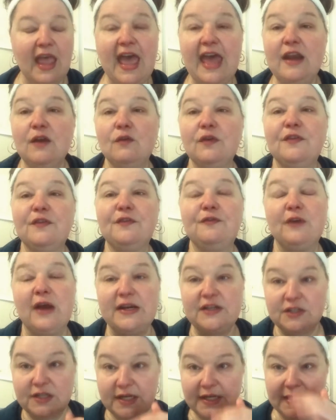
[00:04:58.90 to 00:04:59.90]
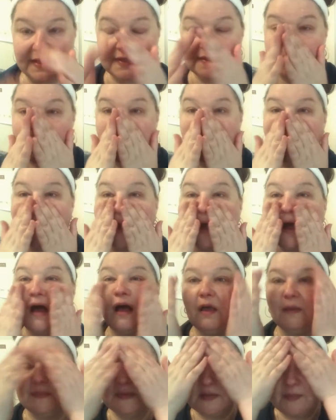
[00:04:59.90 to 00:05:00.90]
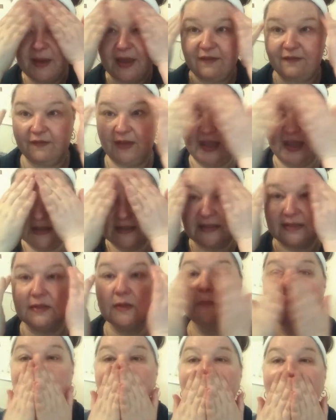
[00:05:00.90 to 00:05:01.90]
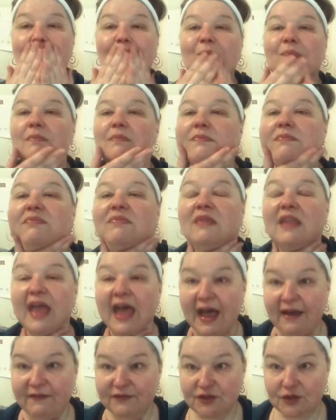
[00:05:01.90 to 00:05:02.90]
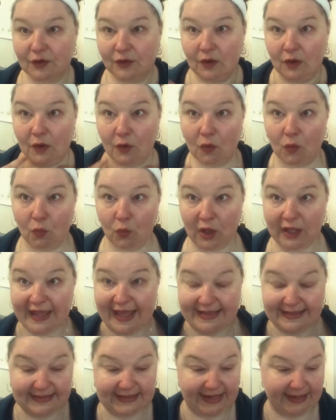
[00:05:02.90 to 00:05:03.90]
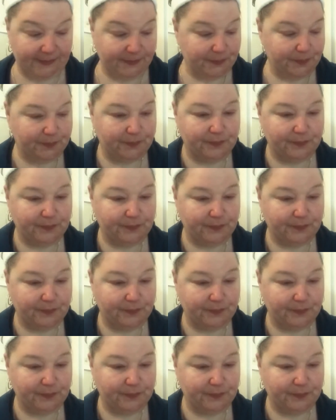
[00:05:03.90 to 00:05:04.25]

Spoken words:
and it refreshes and calms my face after the cleansing.